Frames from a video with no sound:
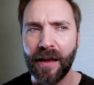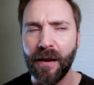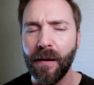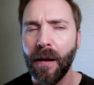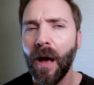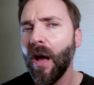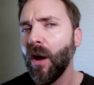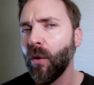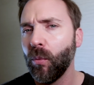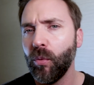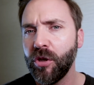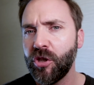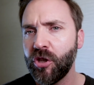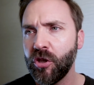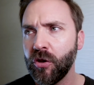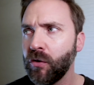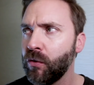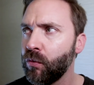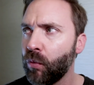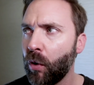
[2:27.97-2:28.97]
and would
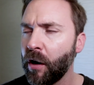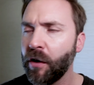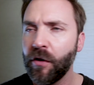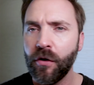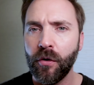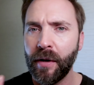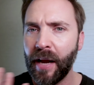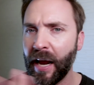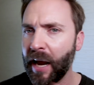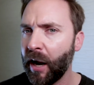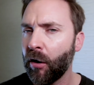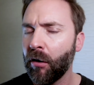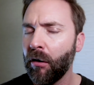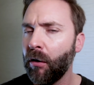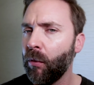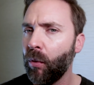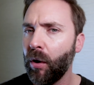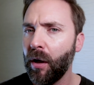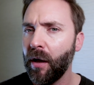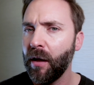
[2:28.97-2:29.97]
you want to do an
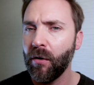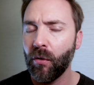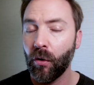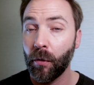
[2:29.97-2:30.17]
arrow one,